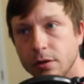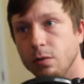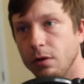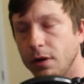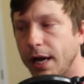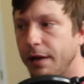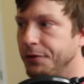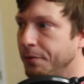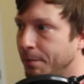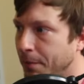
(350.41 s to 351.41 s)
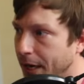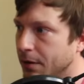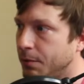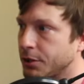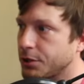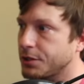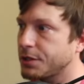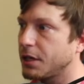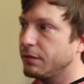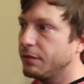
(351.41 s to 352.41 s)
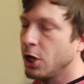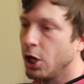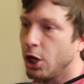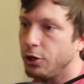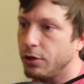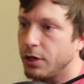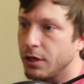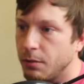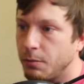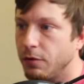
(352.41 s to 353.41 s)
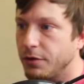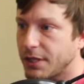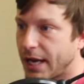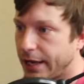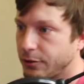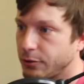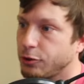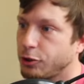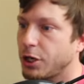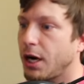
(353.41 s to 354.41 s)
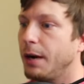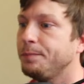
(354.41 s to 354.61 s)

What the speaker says: Well, after you make a bunch of stuff, you can come over to Hazel's shop,